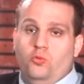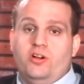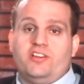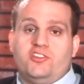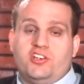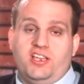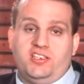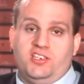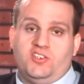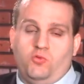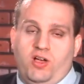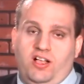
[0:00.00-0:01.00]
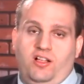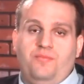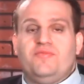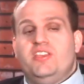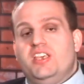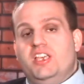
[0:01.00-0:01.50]
works just as well.
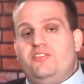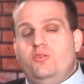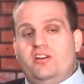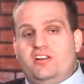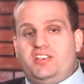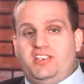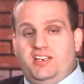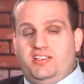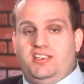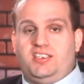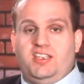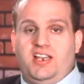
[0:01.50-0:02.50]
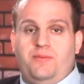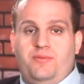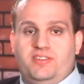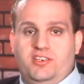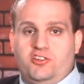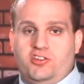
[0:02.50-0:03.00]
If you understand distant
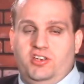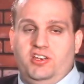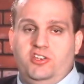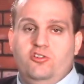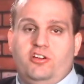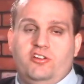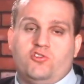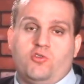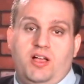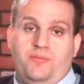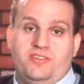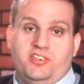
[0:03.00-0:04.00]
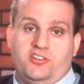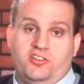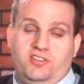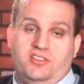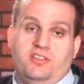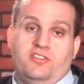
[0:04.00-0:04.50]
opposition, you can draw
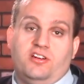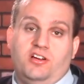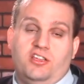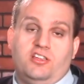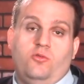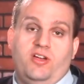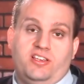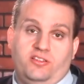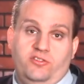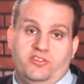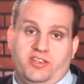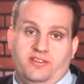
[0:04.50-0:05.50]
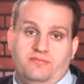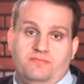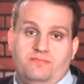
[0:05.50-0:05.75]
positions that are otherwise losing.